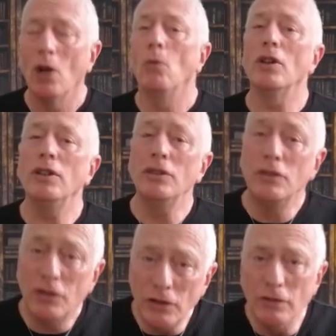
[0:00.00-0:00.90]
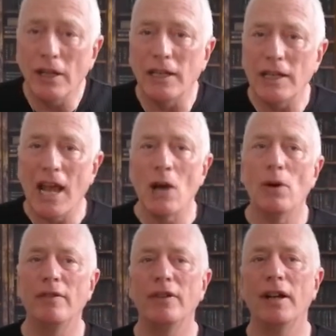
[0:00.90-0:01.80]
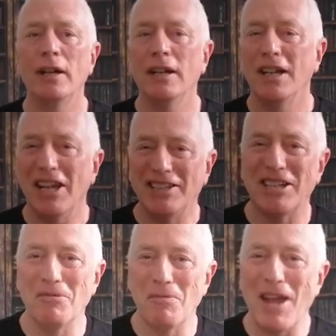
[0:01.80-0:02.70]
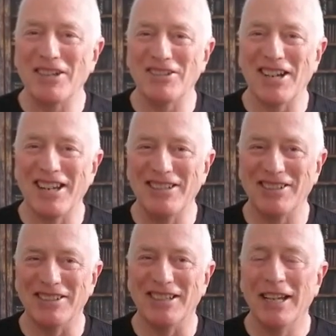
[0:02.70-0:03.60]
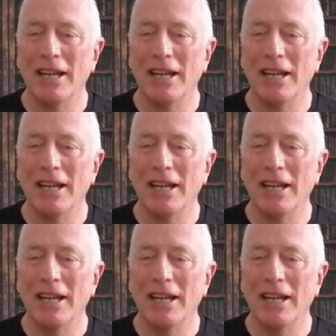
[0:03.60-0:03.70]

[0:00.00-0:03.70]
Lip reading: What you do need, however, is some imagination.